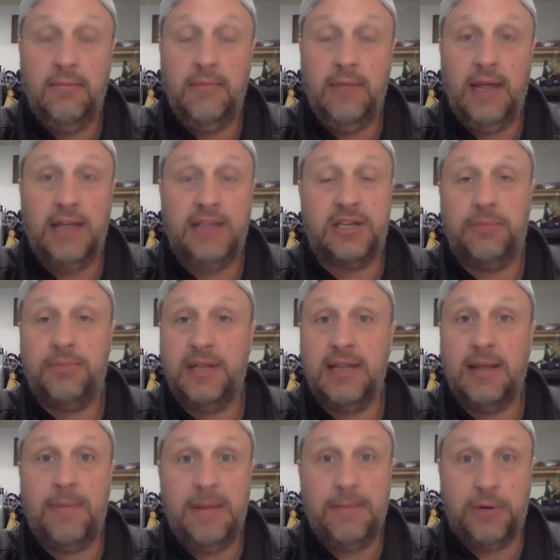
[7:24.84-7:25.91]
It's something
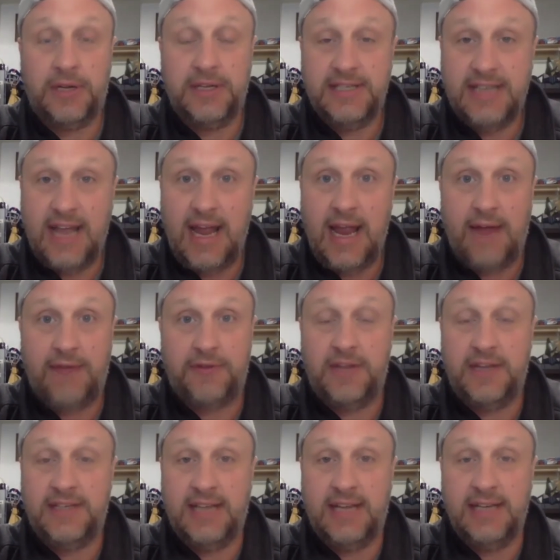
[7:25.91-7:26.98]
that people can say after they
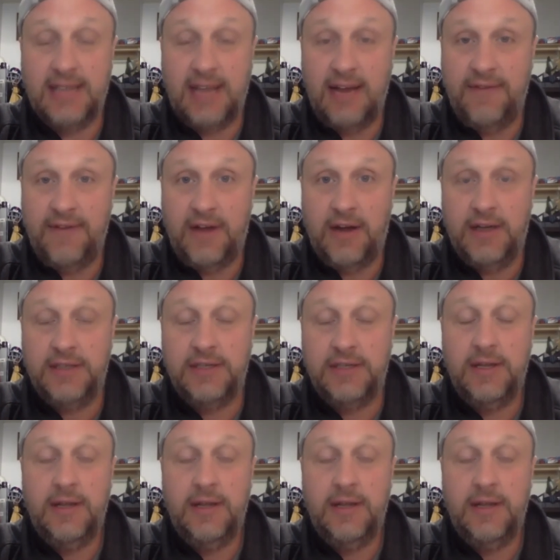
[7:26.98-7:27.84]
say Sign Fairies.